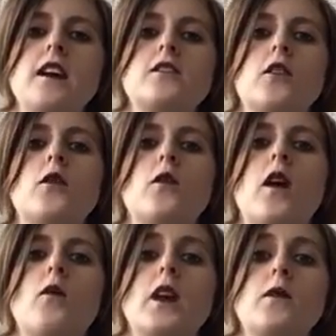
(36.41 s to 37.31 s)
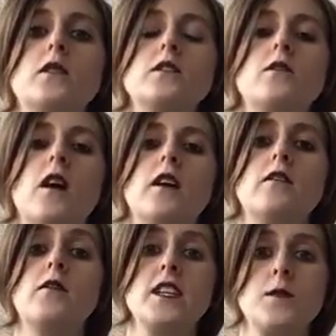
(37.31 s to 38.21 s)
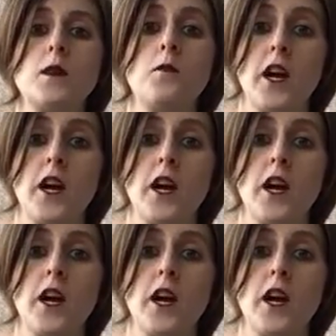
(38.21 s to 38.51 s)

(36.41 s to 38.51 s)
So what I would do on Facebook